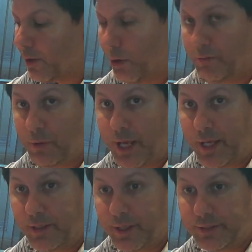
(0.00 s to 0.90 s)
or if we
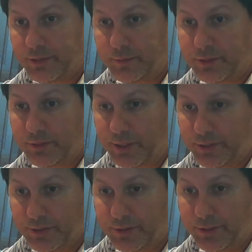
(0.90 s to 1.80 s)
add custom
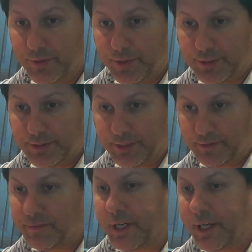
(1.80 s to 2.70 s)
instructions to do things like
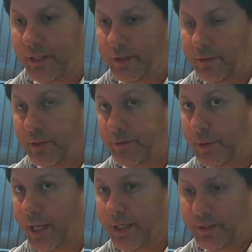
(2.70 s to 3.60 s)
divide, or if
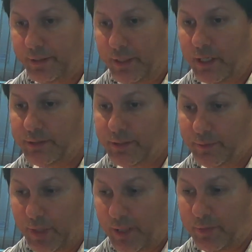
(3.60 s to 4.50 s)
we add
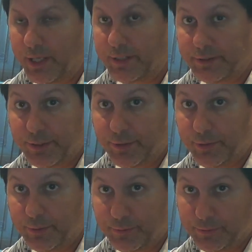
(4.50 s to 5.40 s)
custom pipelines to
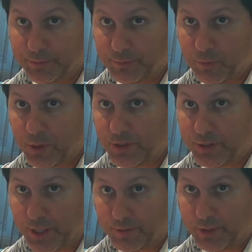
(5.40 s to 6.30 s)
do more
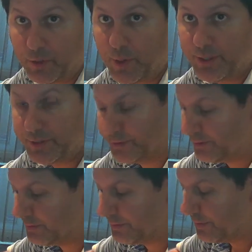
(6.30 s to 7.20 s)
general
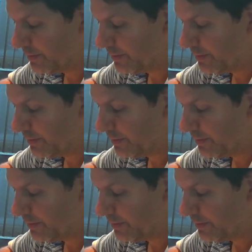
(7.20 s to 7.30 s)
equations.